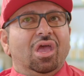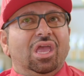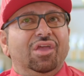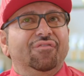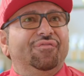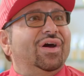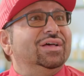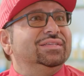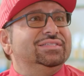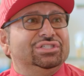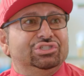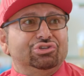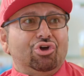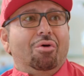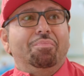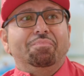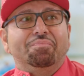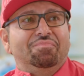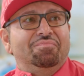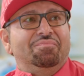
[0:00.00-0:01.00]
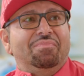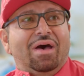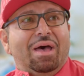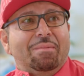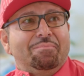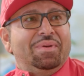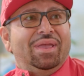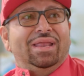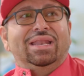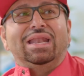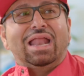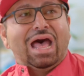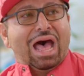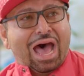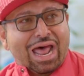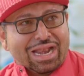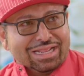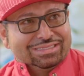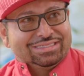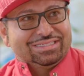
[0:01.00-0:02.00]
if I stop being an
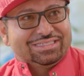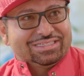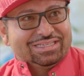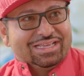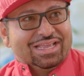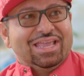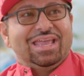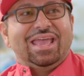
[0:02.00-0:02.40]
artist